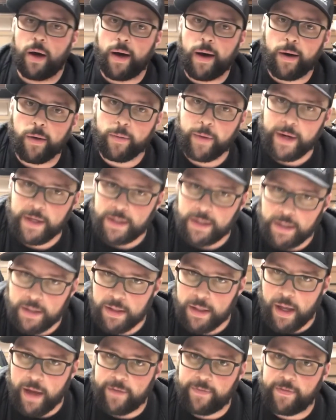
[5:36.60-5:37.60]
Racing is
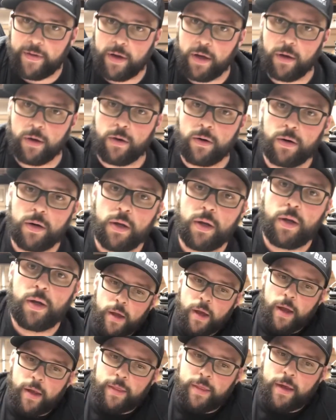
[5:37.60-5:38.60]
Life video.
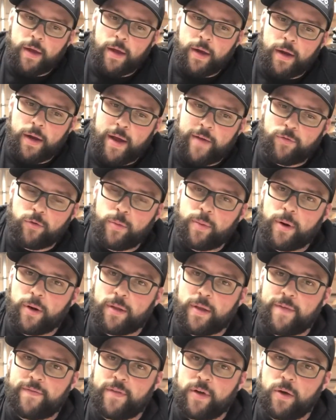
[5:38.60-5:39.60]
And then after we put out
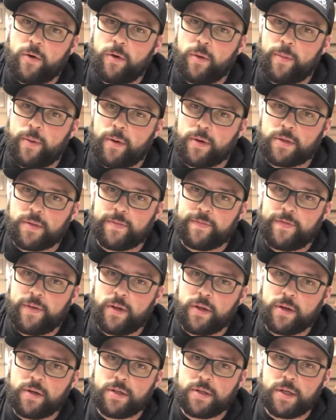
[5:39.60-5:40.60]
that video, we put out some
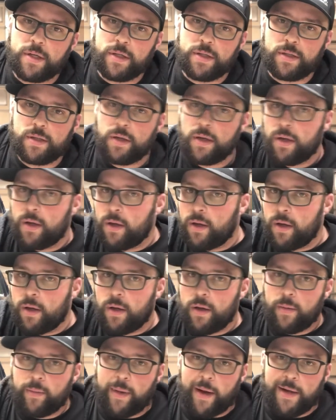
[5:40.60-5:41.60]
feelers because
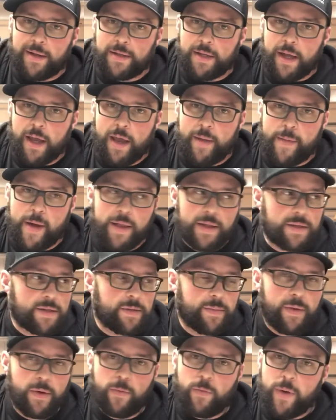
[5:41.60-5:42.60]
Brian's like, hey man, this is going
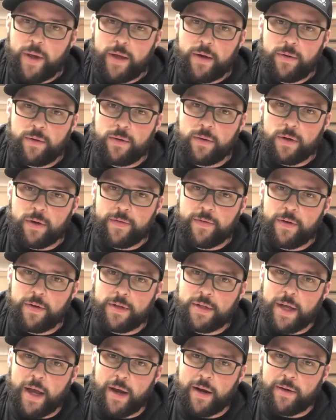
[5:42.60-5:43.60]
to be way cooler if I was
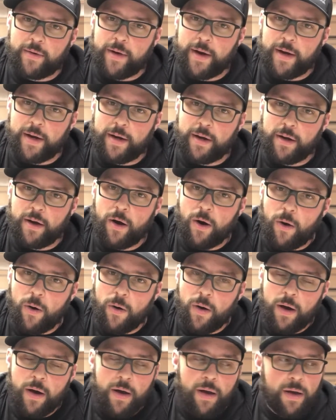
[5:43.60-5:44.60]
kind of ready to go.
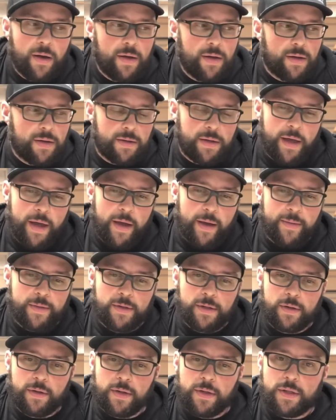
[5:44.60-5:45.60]
Yeah,
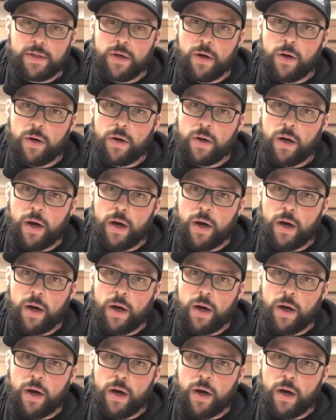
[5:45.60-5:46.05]
absolutely. So